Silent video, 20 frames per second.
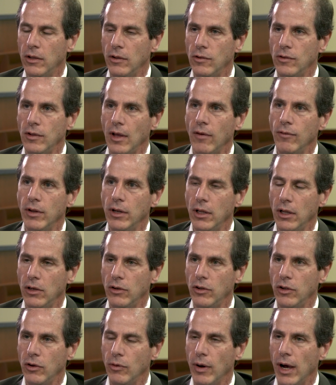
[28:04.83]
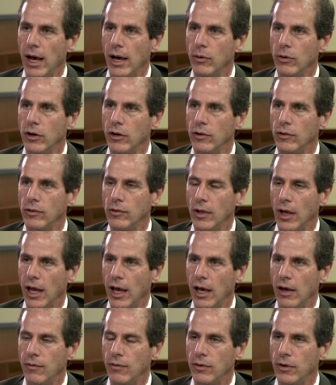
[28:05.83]
72 hours
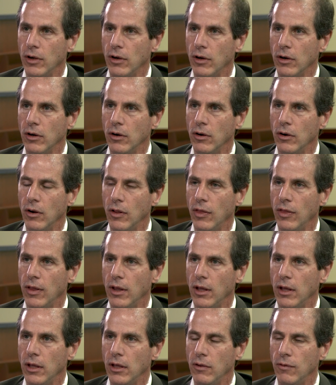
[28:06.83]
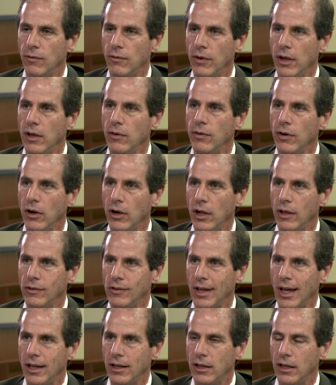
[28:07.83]
after the fever
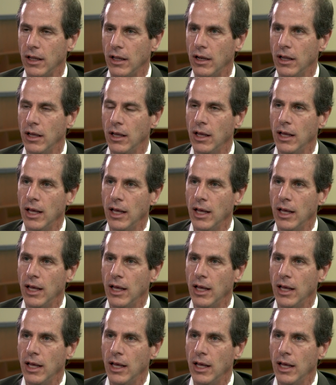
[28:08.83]
has ended